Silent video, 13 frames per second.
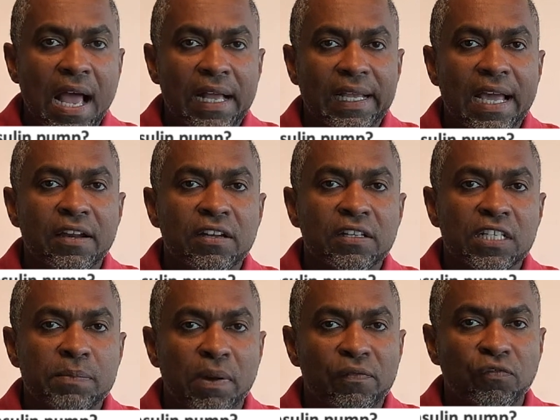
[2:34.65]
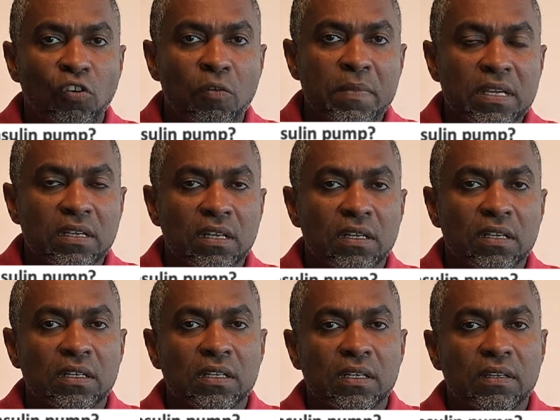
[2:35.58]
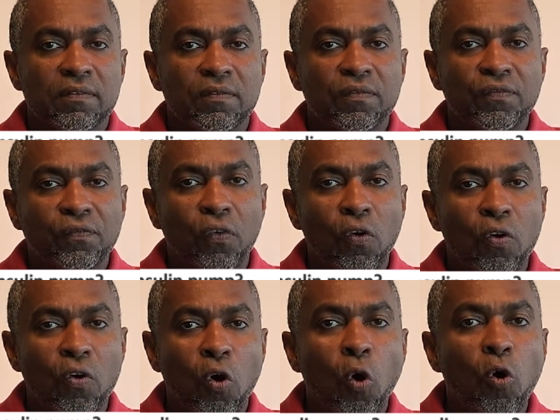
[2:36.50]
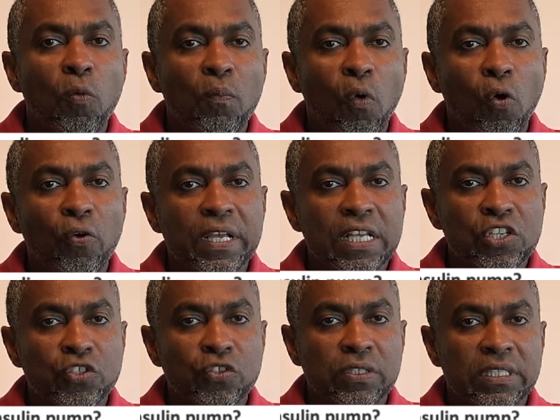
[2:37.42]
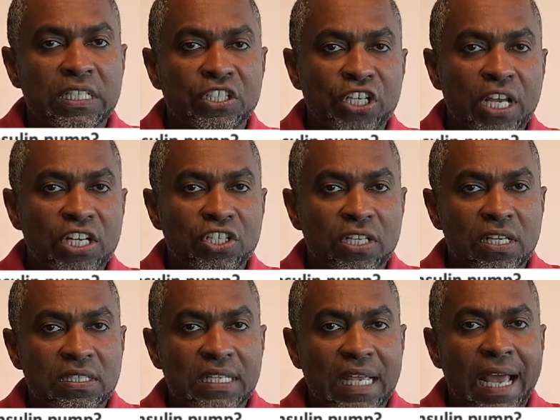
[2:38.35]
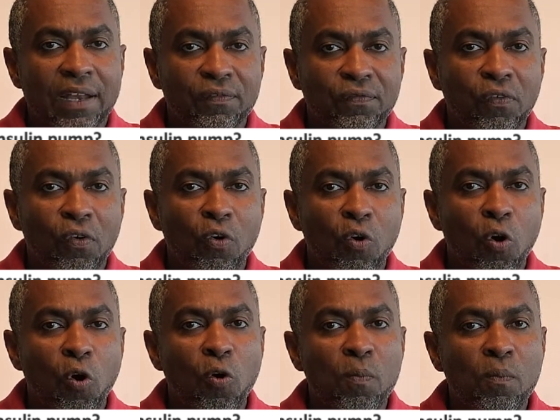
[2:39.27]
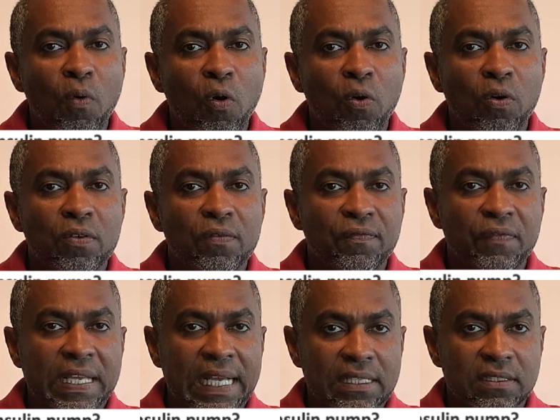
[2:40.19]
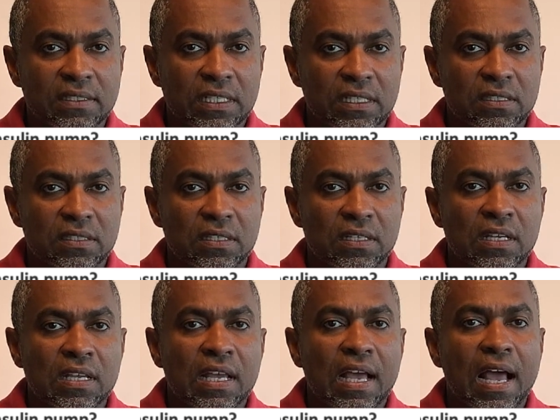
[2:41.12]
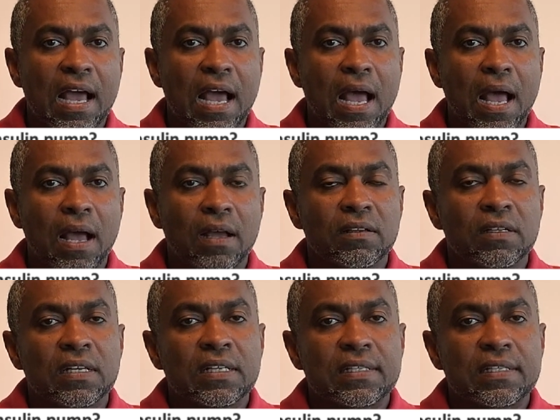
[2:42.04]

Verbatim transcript: uh, currently performing four or more insulin injections and four or more finger sticks. Uh,